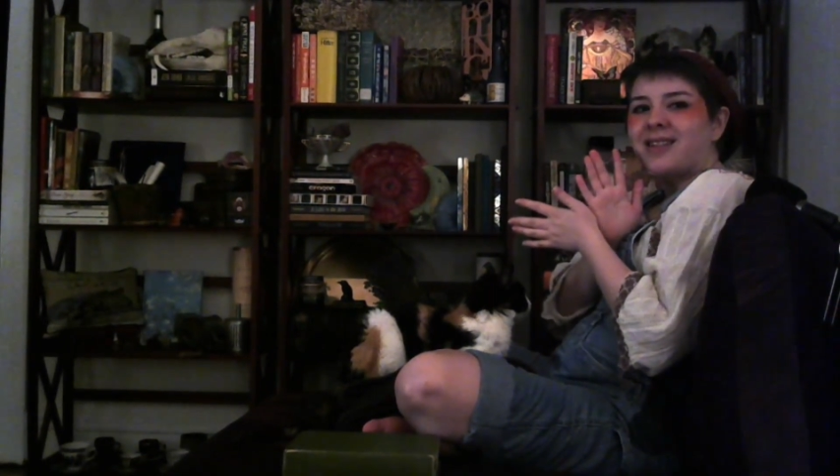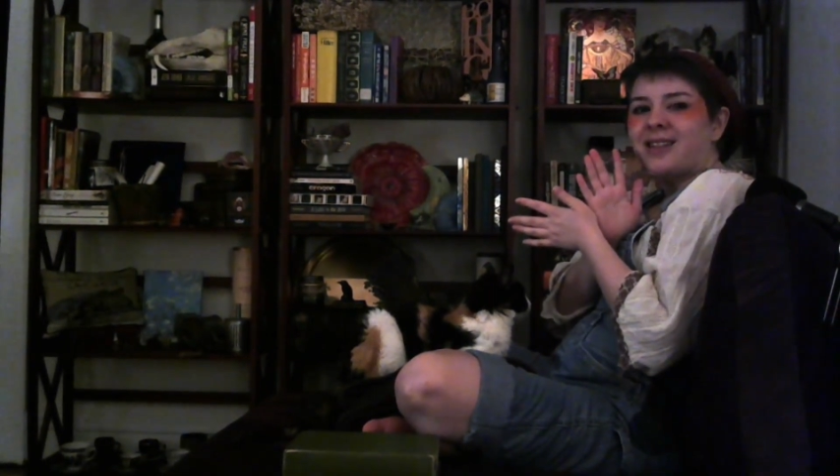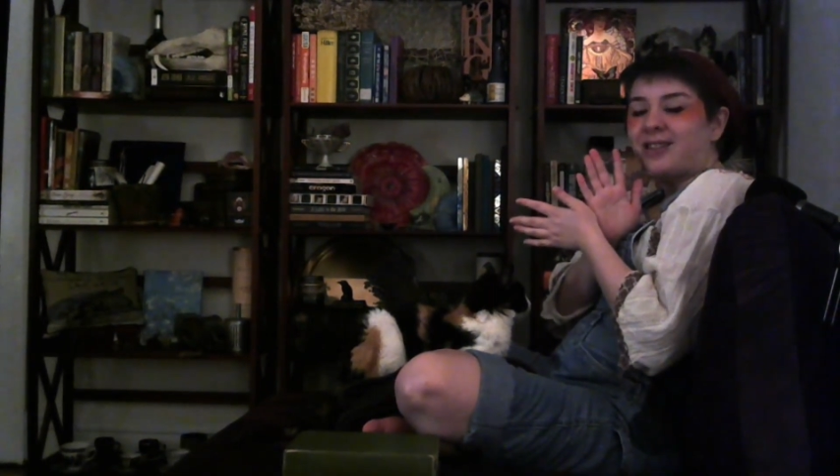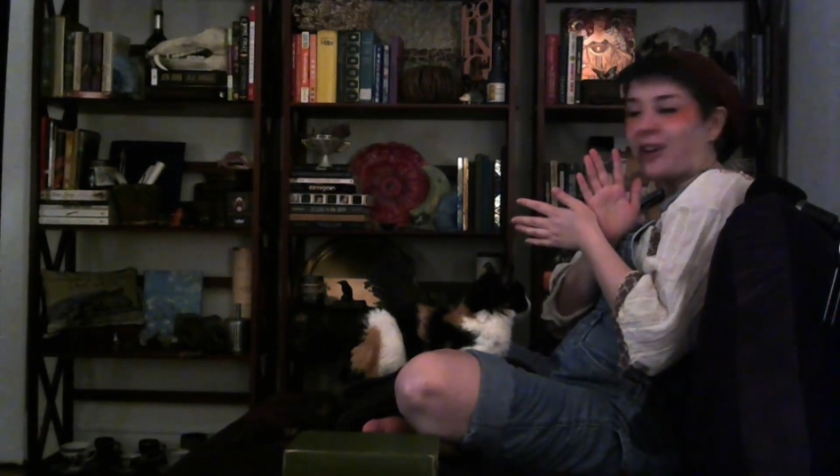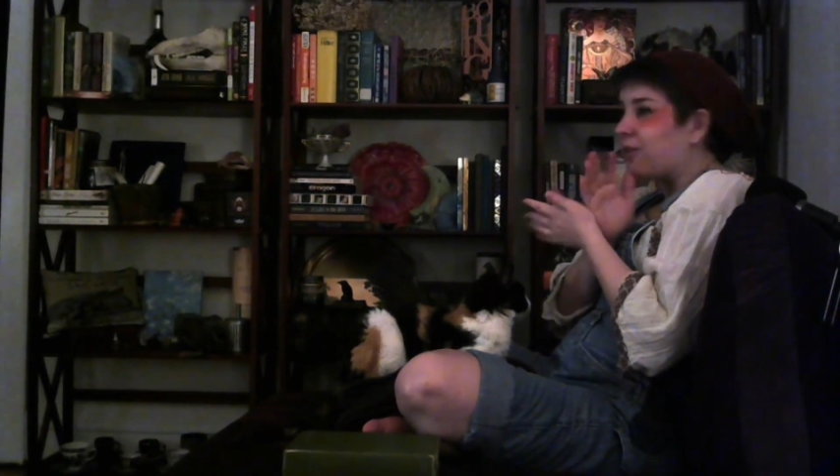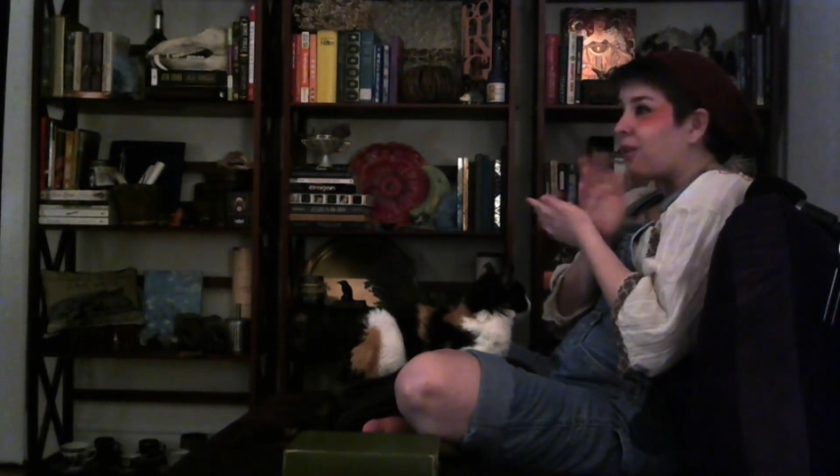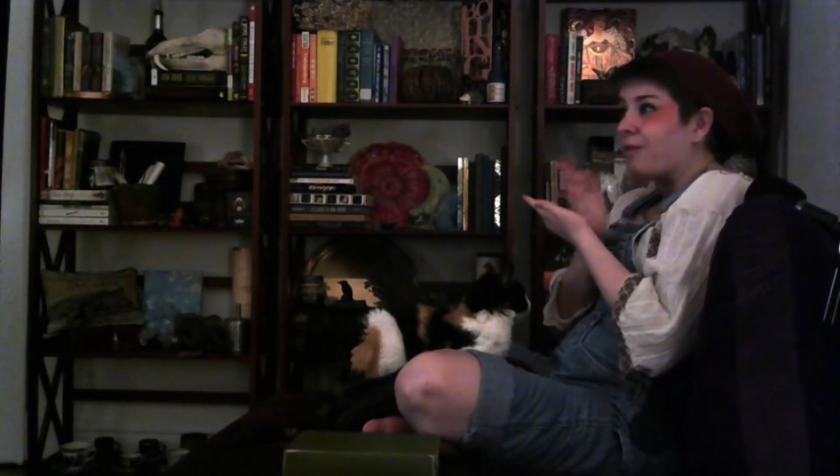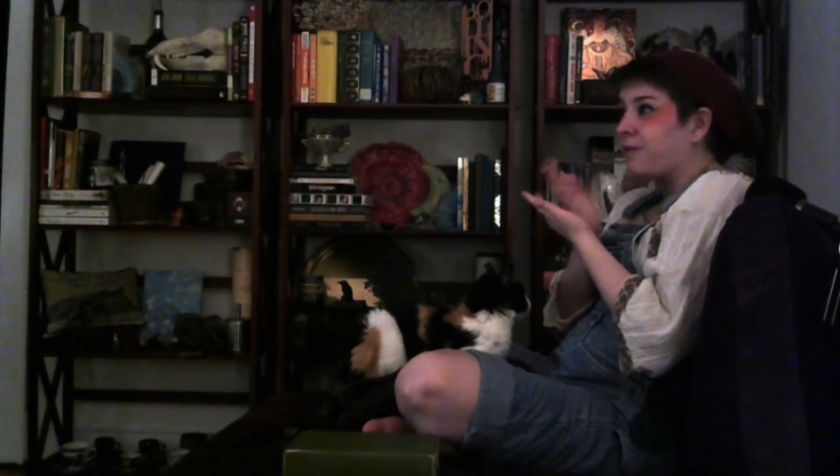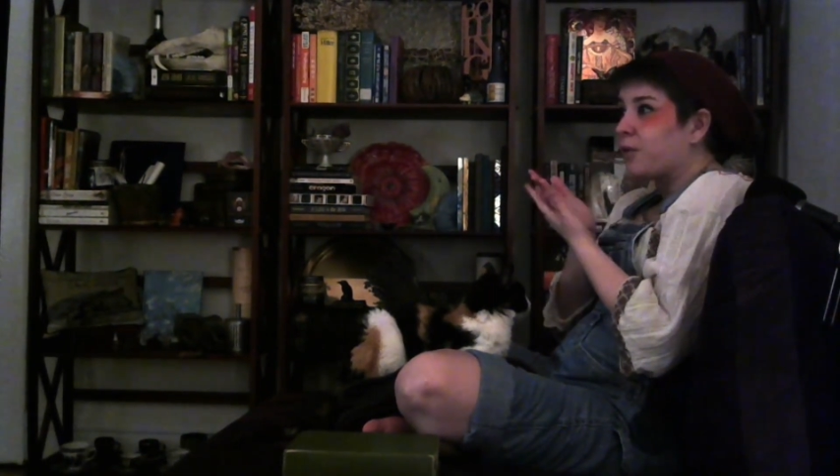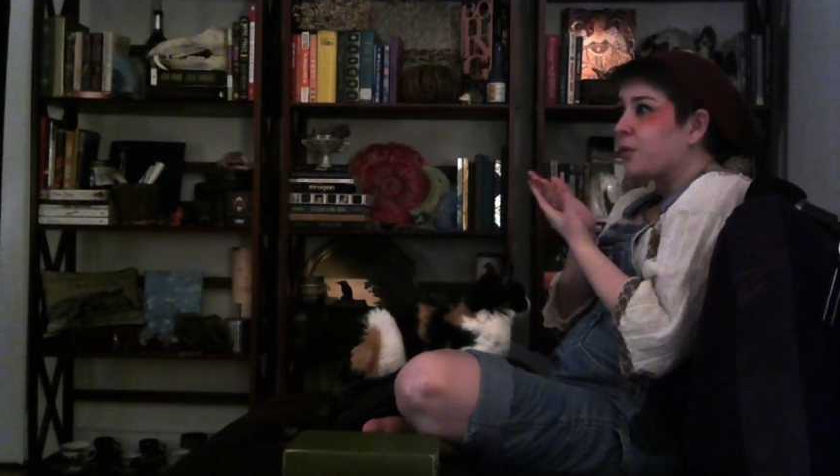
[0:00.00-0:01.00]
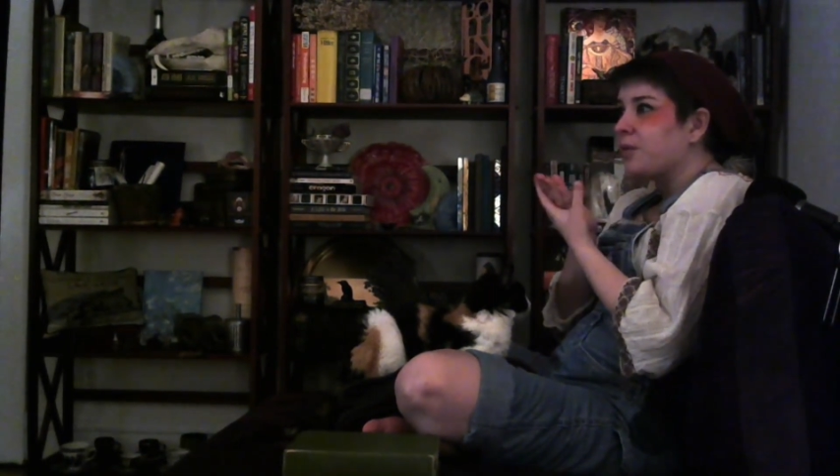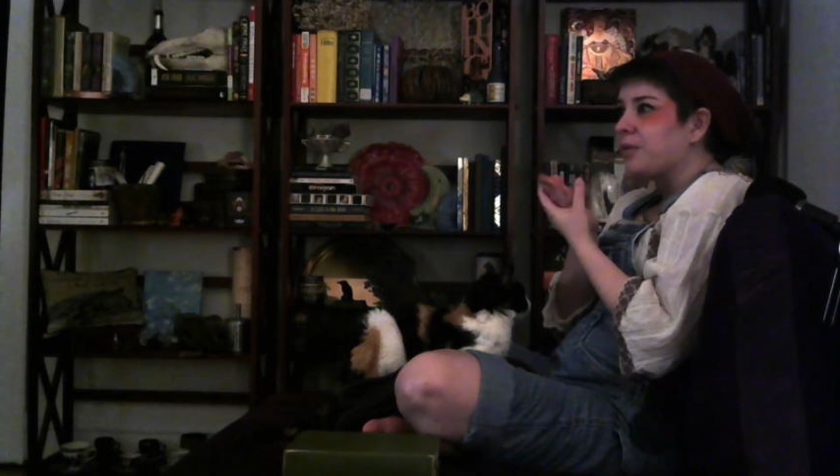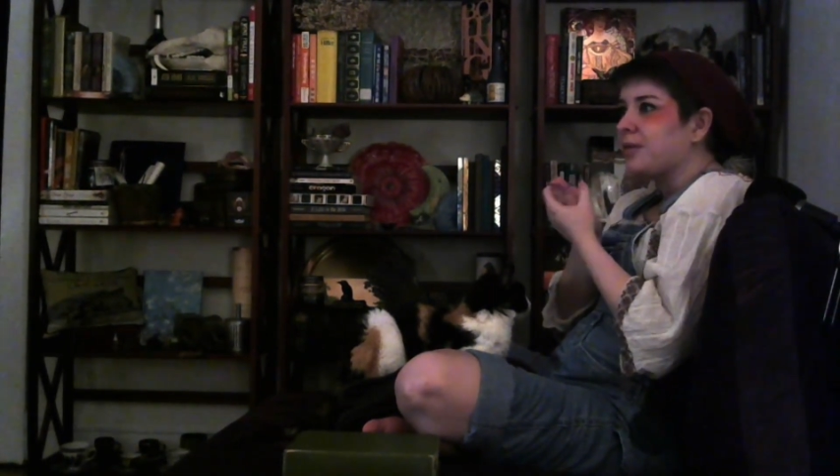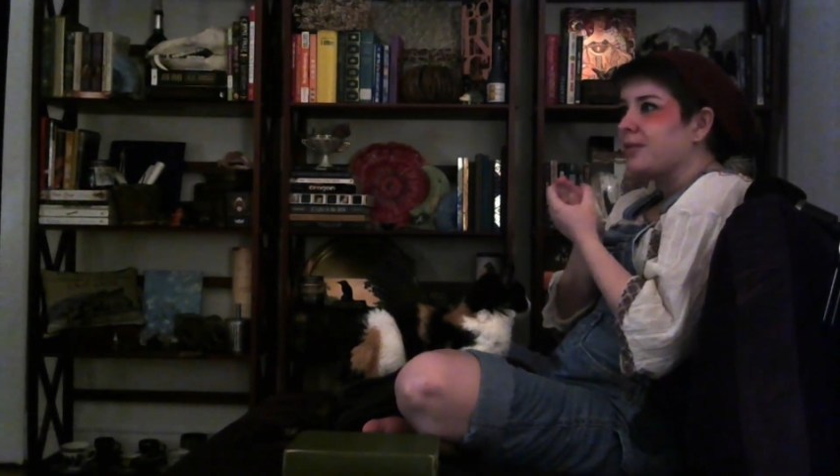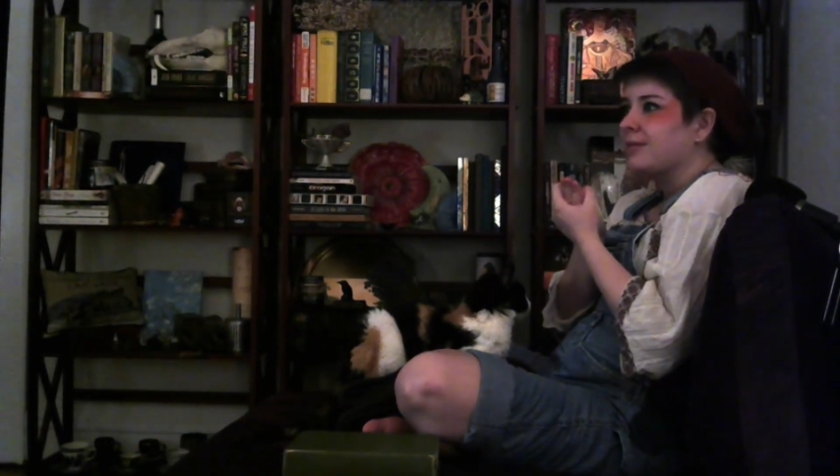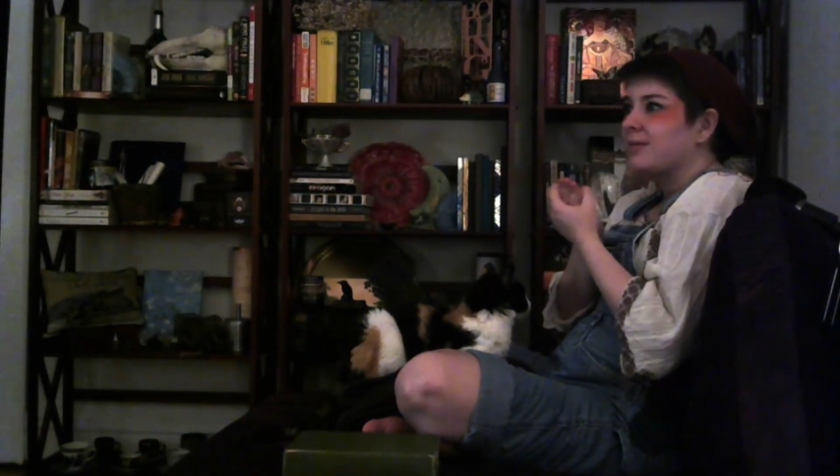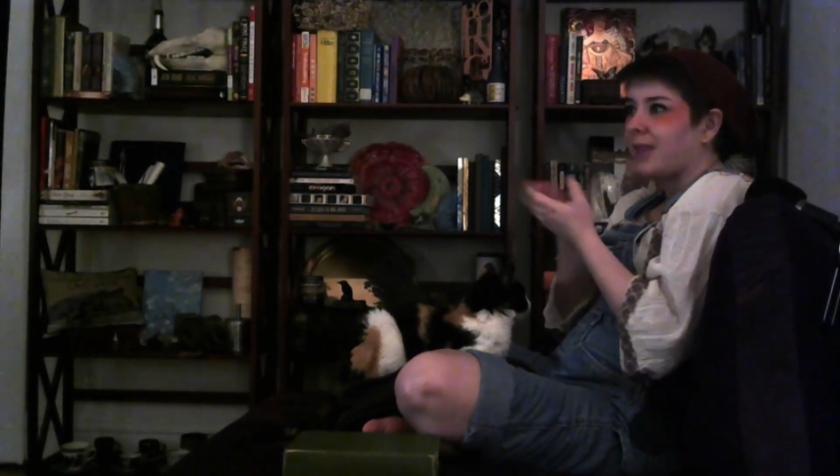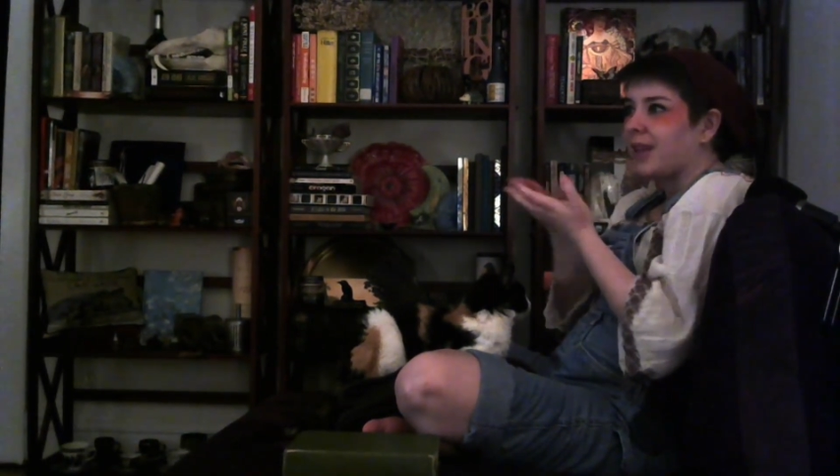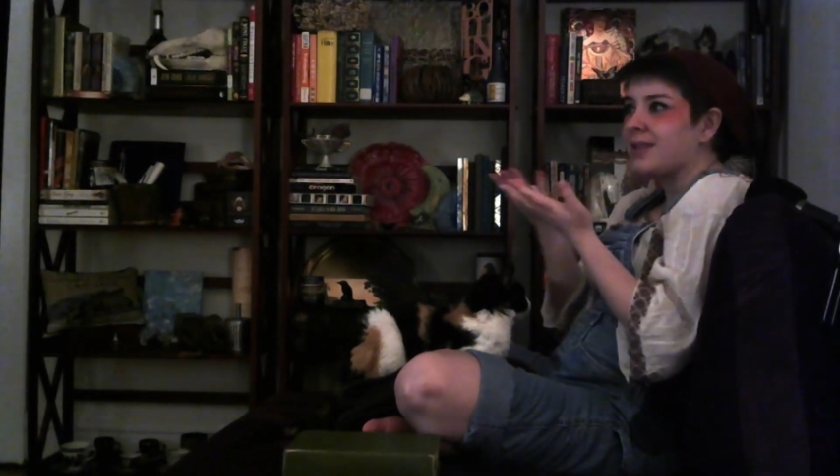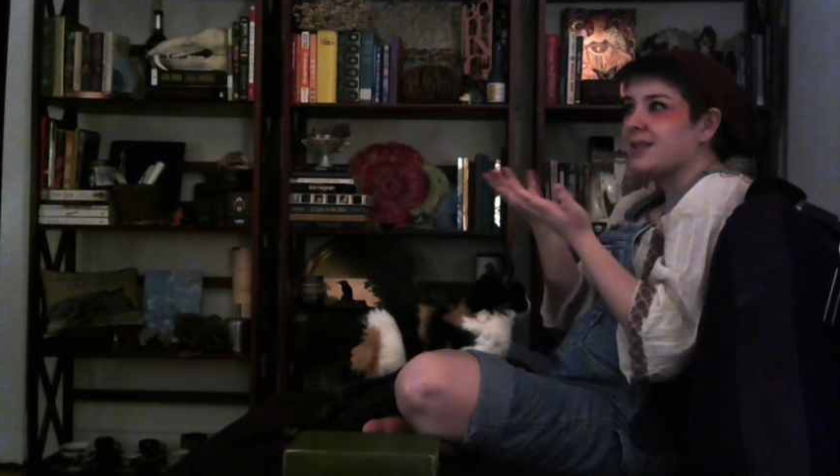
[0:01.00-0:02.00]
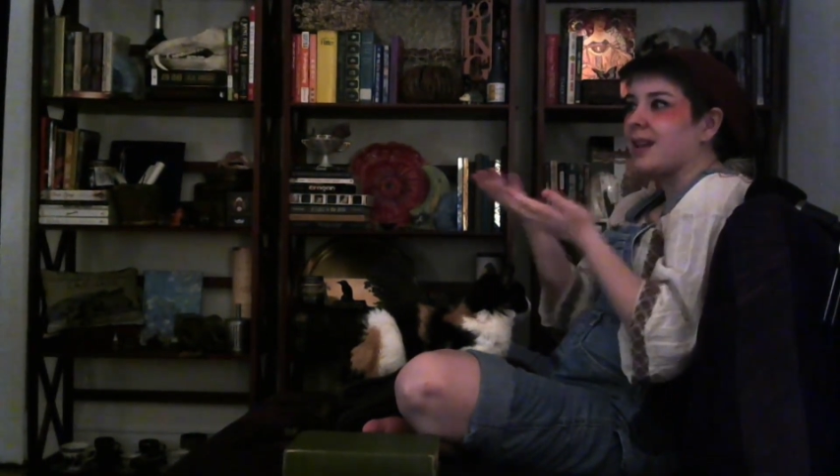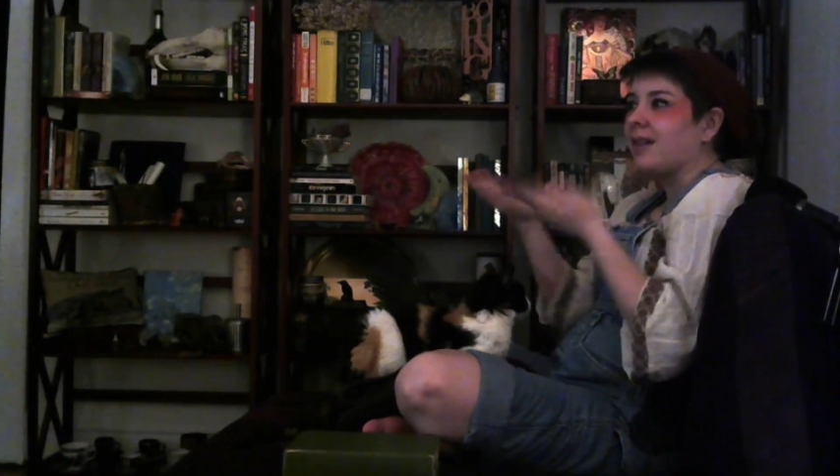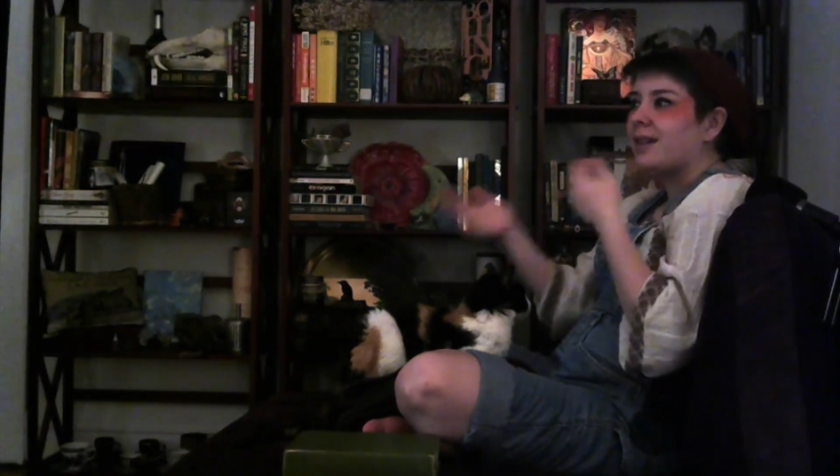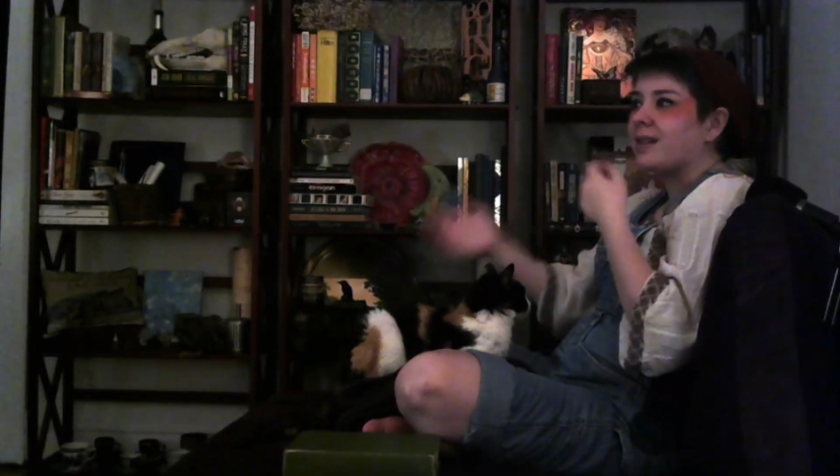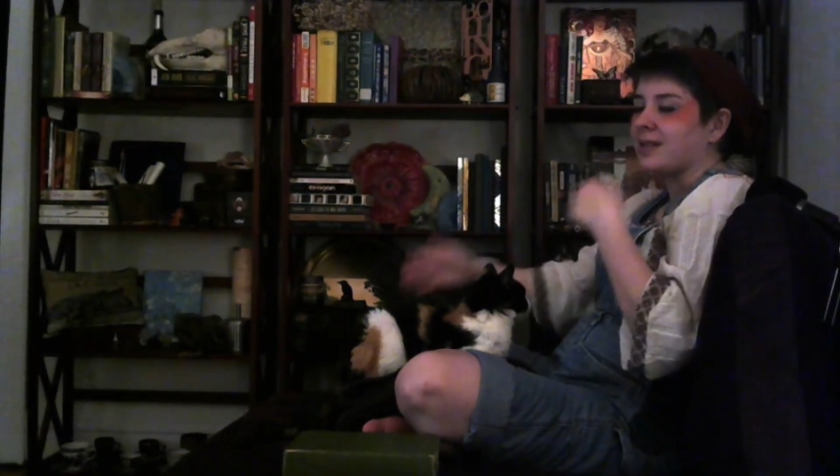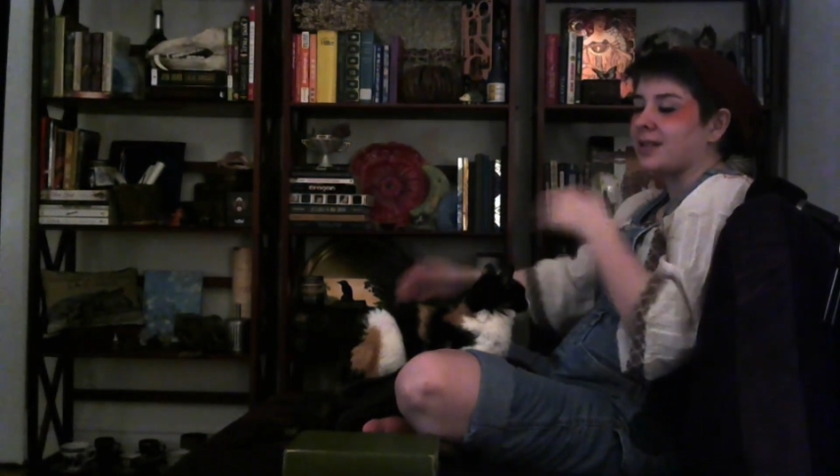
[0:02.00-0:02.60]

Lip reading: not enough food, it's serious,